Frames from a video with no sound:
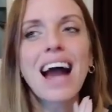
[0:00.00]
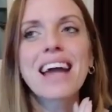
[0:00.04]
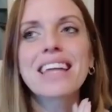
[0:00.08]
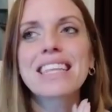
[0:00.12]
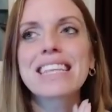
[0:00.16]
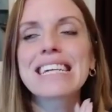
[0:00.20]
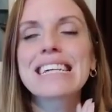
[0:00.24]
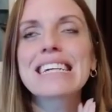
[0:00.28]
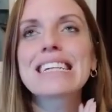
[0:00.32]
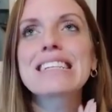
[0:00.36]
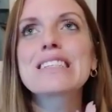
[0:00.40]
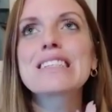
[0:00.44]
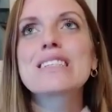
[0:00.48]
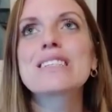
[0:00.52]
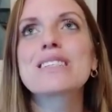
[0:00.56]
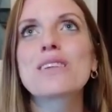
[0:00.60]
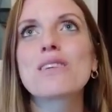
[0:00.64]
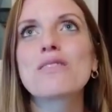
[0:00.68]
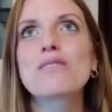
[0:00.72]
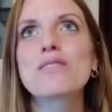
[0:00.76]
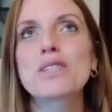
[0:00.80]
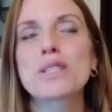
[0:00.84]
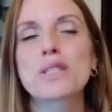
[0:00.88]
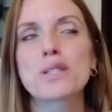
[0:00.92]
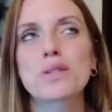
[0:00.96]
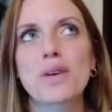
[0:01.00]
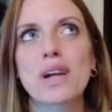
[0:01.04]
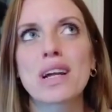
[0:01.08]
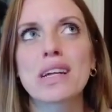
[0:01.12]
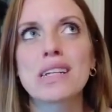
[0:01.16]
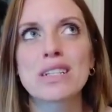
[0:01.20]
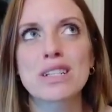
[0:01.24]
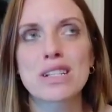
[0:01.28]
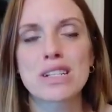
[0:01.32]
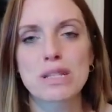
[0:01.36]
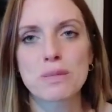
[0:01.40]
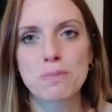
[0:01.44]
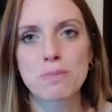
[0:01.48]
think it's so
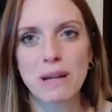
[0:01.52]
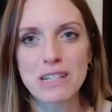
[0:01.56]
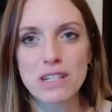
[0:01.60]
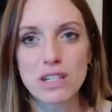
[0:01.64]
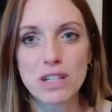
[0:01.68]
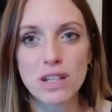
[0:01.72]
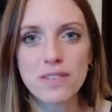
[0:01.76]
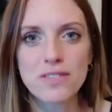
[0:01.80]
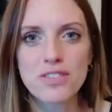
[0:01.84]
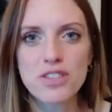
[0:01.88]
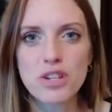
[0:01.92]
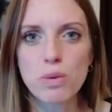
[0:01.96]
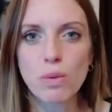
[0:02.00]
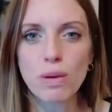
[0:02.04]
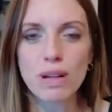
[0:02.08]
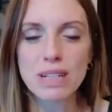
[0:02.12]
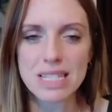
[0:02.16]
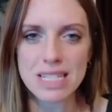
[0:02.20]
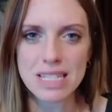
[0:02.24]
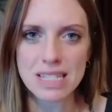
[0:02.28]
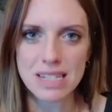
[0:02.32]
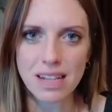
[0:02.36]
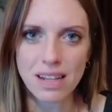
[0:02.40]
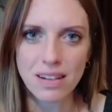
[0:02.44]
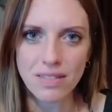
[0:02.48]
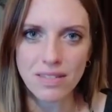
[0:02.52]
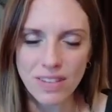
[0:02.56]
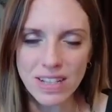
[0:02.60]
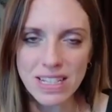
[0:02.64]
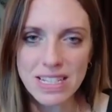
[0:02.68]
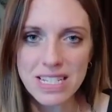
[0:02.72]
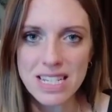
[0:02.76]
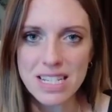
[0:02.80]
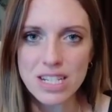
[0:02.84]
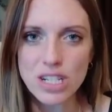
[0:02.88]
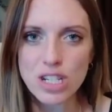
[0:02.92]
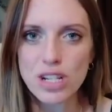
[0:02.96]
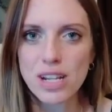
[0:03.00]
strange, especially if she wants to
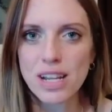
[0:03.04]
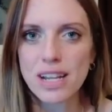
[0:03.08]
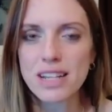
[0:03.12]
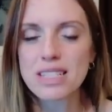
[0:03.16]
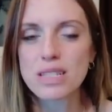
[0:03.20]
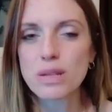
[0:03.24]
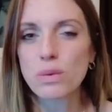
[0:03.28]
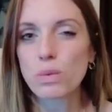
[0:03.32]
convince us she has